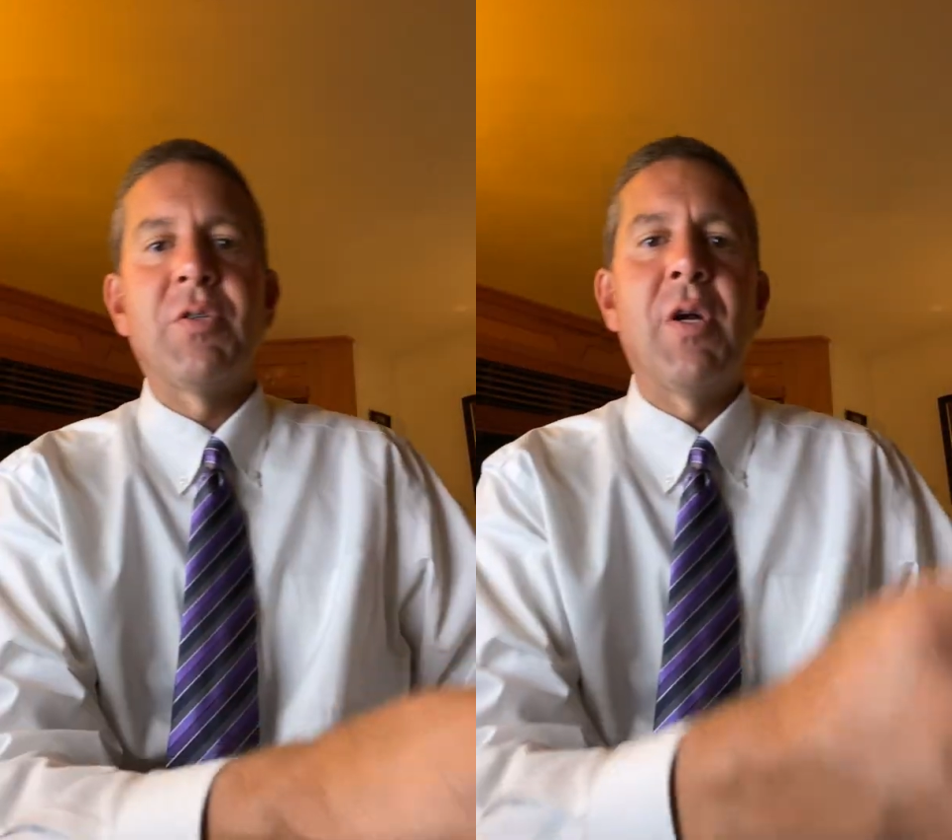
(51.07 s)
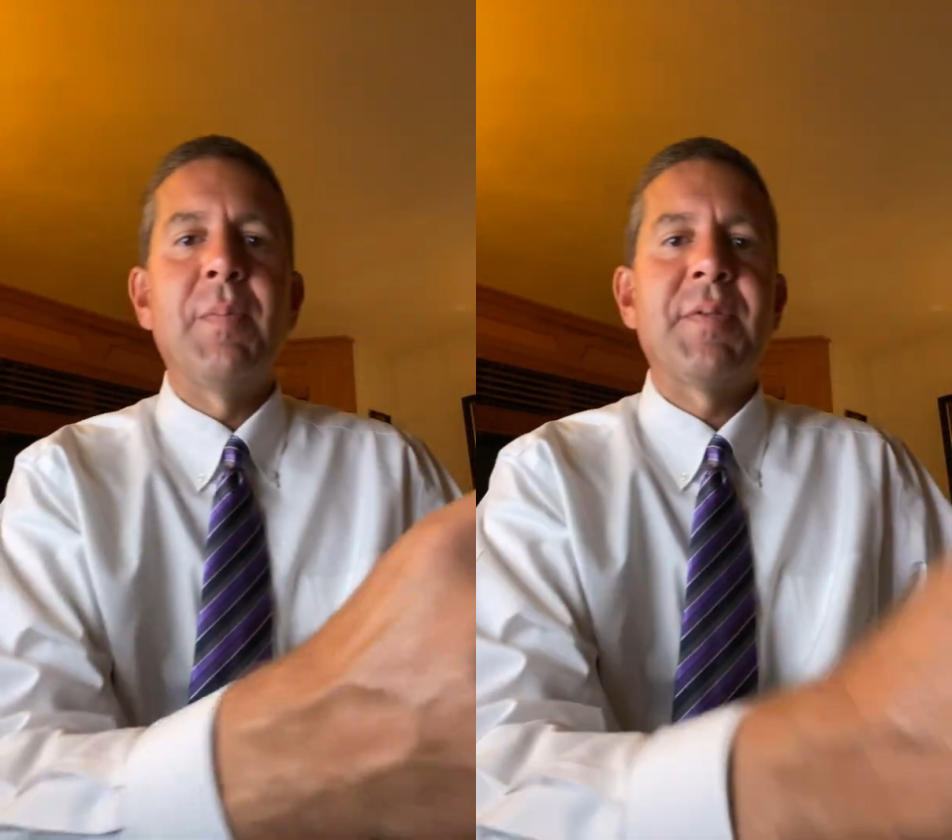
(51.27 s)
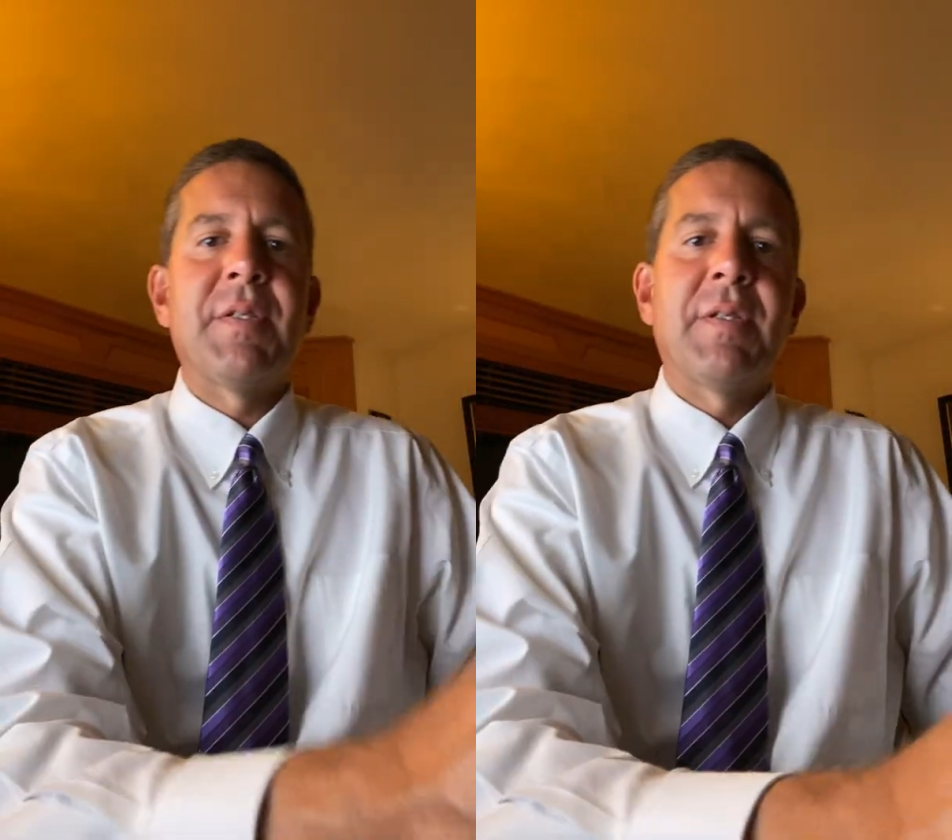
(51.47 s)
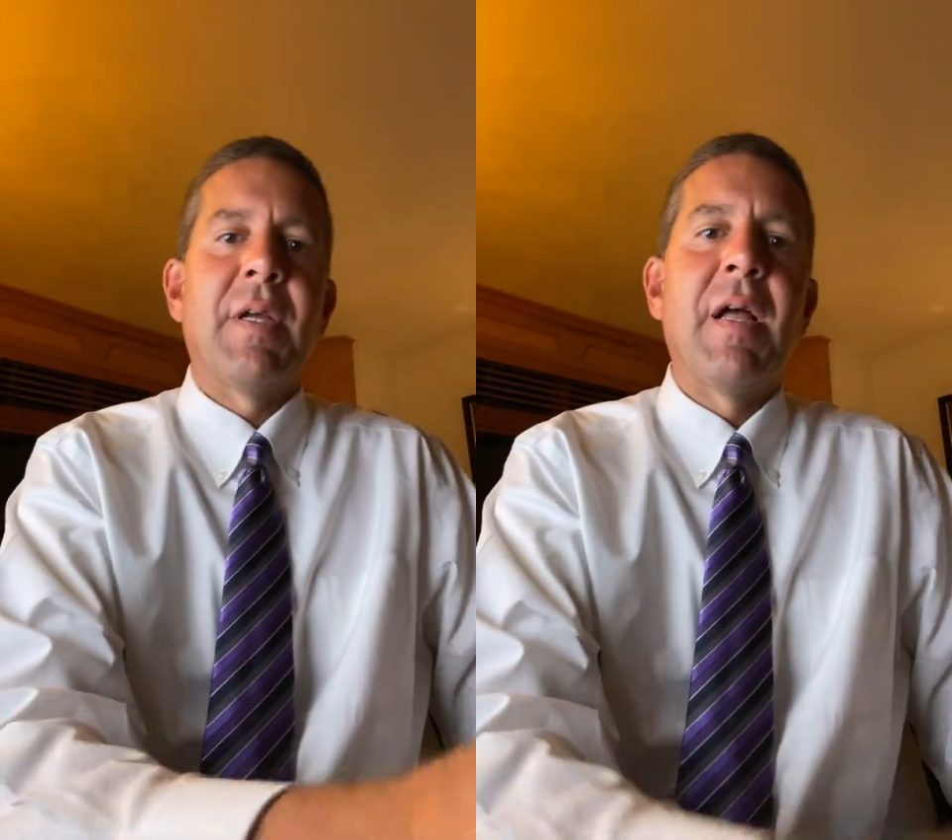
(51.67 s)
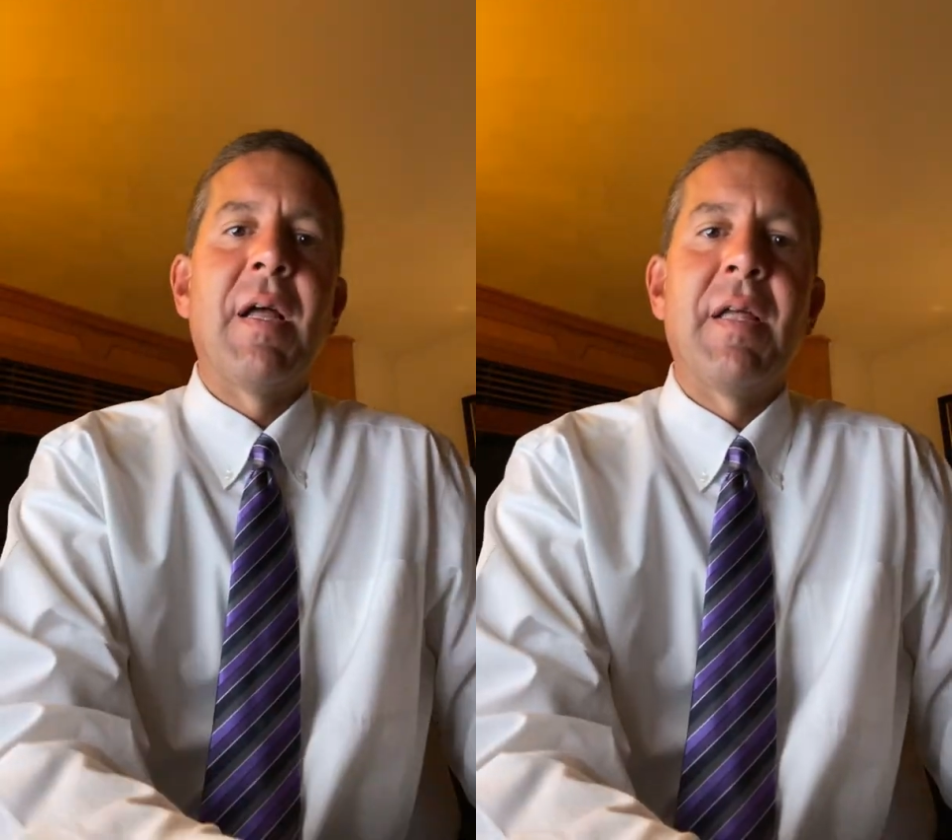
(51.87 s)
Trump's.
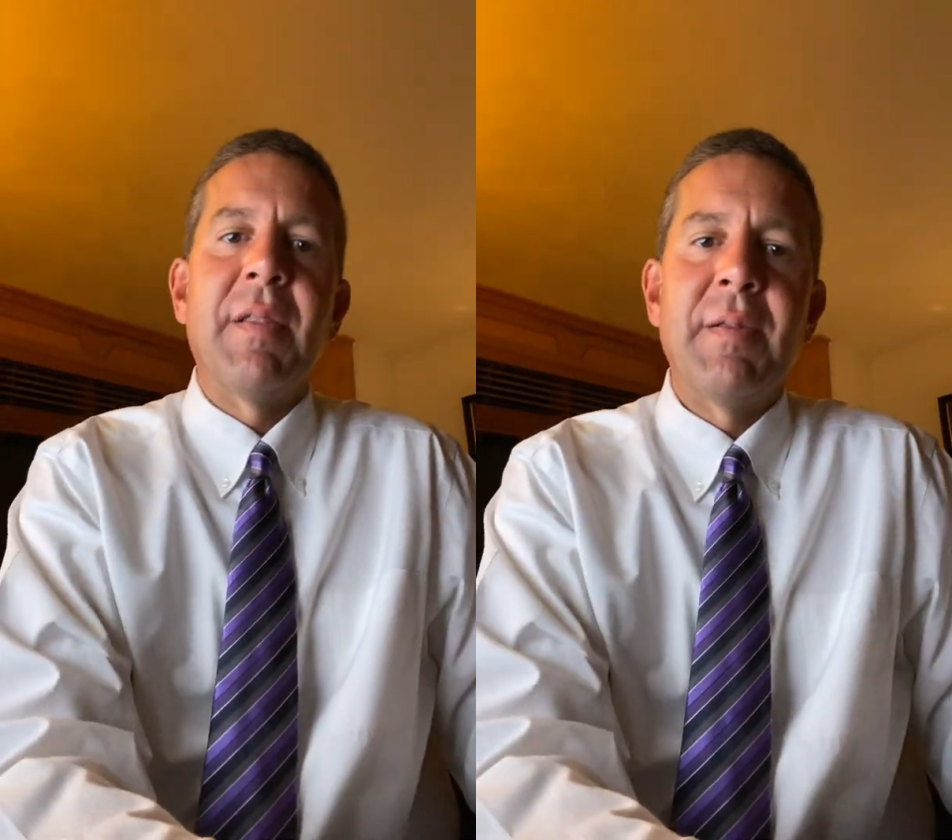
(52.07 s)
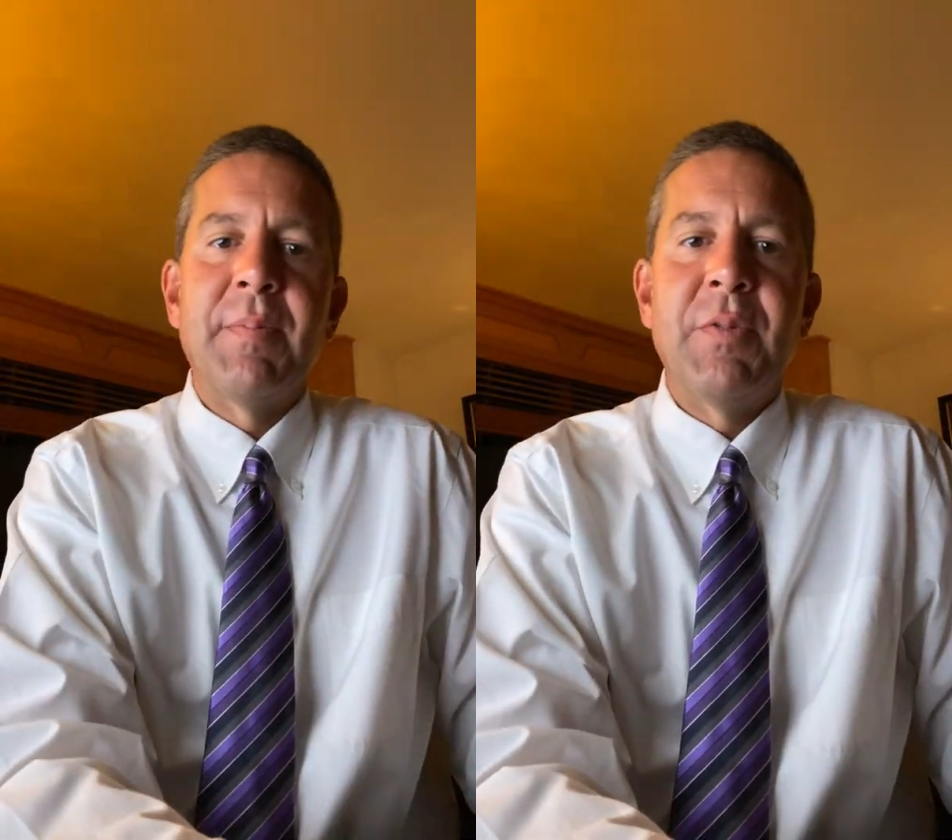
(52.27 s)
The